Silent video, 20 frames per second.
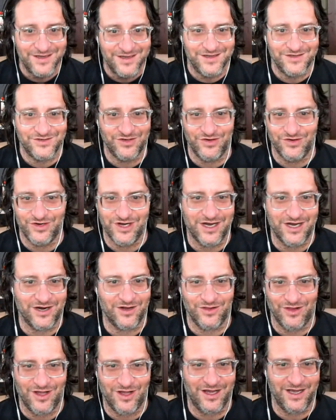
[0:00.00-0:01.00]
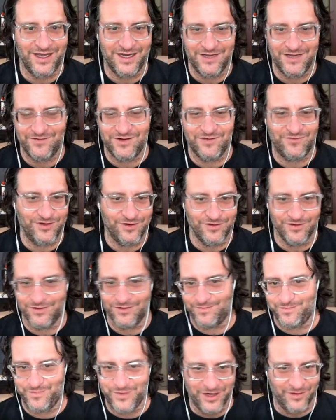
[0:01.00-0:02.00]
So you're not online, even if
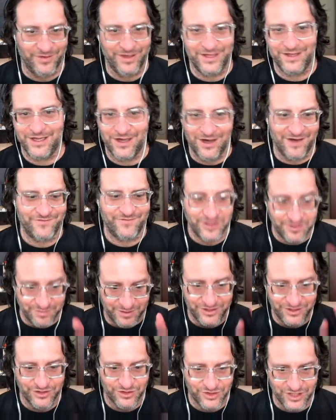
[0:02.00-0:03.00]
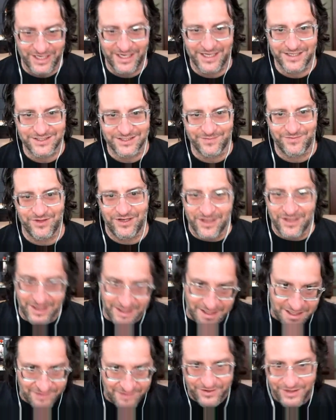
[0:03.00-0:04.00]
you're, in the office, but you're trying to get something done,
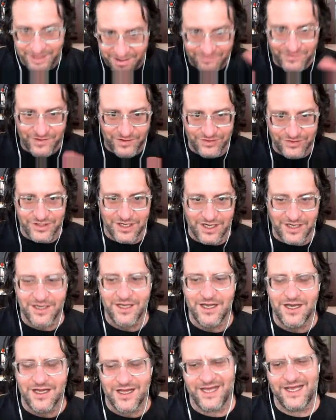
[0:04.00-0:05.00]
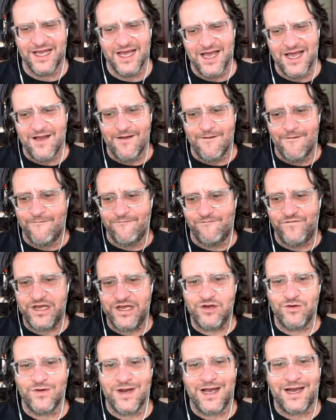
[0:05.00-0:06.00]
you have your headphones on. Like,
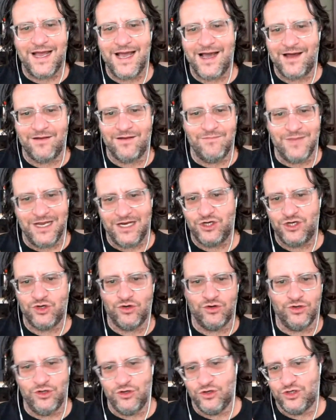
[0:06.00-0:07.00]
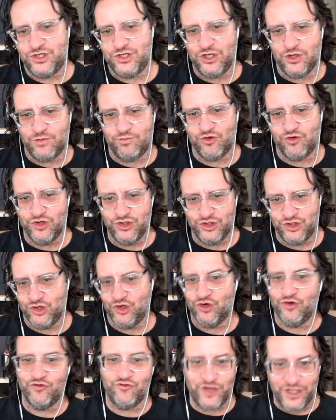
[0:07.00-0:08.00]
figure out how to make sure you're still
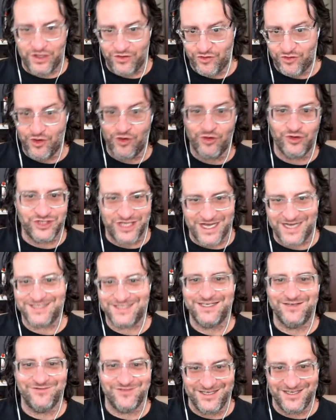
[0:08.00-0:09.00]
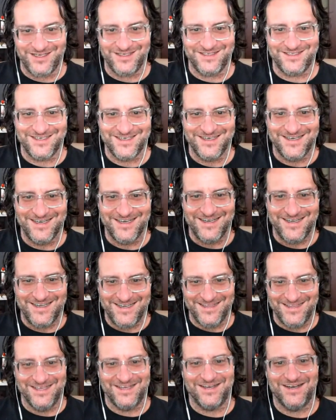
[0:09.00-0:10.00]
preserving those activities
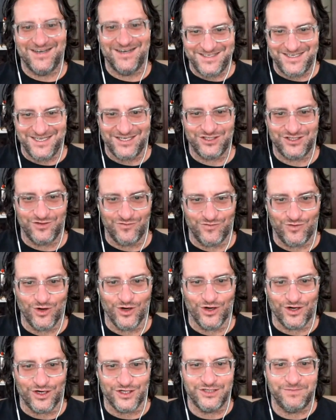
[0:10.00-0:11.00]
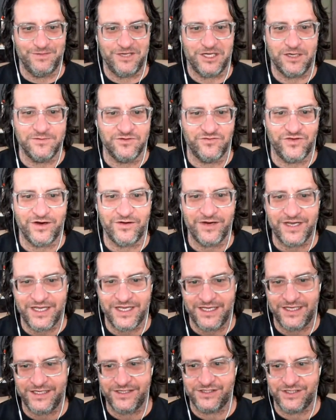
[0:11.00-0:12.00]
in the context of work, because it becomes very
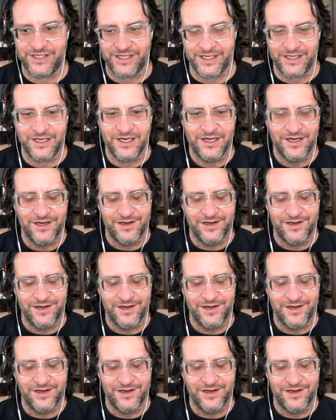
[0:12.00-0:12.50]
easy.